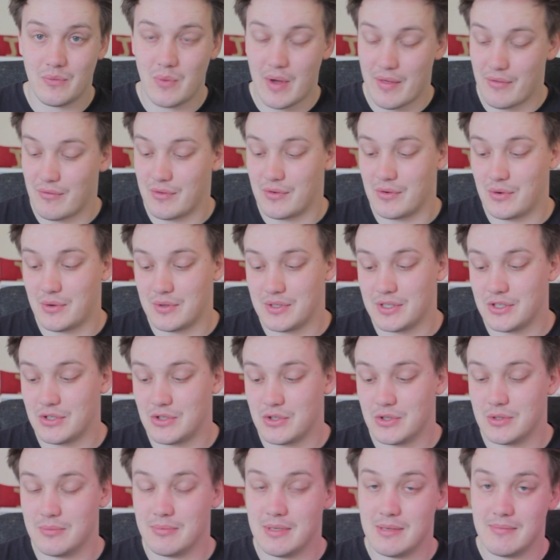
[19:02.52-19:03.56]
whether or not it
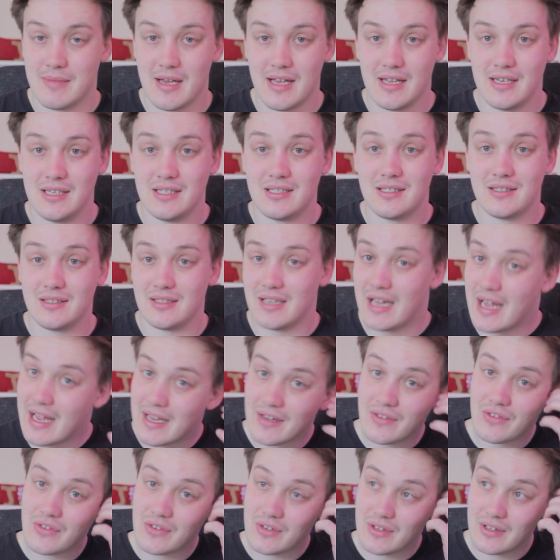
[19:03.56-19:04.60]
could be made.
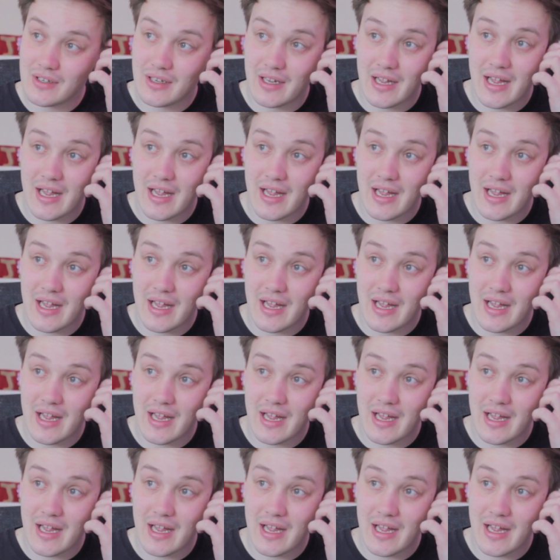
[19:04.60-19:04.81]
It's